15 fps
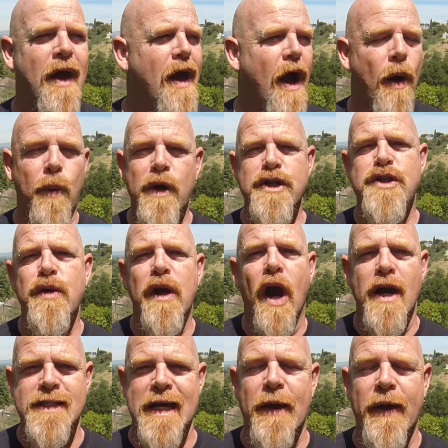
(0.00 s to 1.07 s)
I wish you
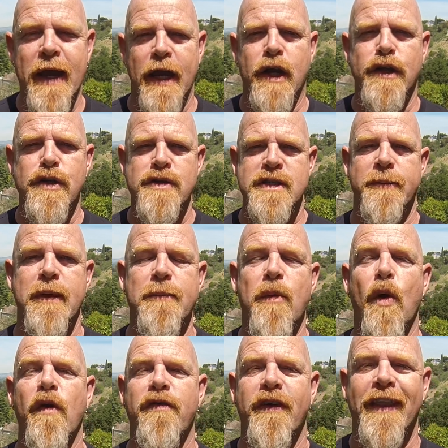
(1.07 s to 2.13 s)
guys out here could do something
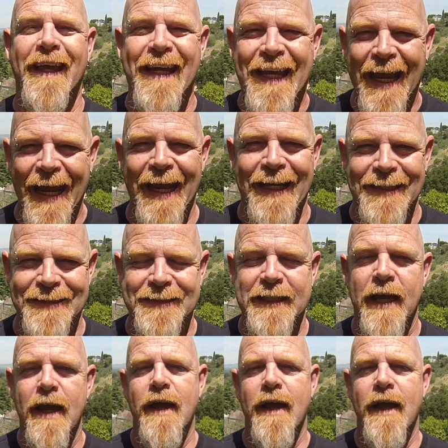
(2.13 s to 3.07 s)
more for the kids.